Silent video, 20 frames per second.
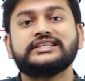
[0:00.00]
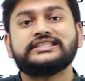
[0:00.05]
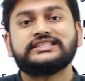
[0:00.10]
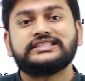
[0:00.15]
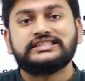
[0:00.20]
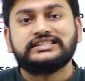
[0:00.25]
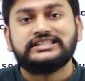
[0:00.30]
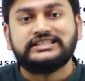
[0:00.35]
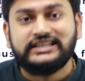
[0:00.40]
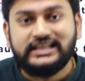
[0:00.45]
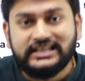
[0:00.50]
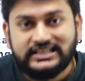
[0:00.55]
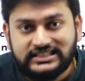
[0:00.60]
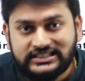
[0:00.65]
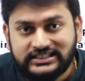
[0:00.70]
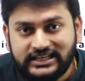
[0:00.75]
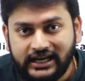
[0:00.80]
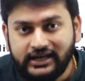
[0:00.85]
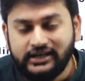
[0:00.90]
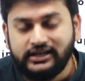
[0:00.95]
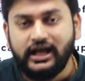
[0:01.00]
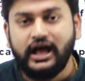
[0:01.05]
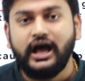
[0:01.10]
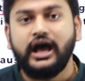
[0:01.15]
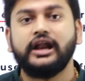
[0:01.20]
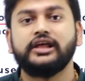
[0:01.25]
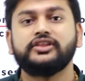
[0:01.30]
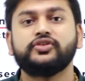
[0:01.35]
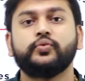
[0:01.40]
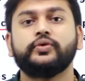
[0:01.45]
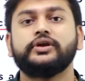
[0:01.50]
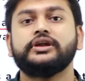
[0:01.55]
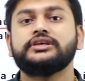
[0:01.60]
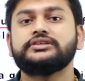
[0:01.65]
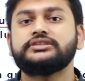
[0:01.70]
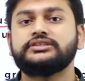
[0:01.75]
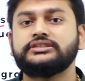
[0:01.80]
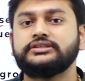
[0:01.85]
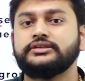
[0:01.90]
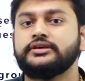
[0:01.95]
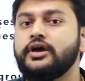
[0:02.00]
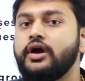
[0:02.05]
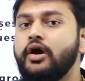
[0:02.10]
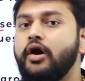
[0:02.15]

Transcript: is distinct, another one is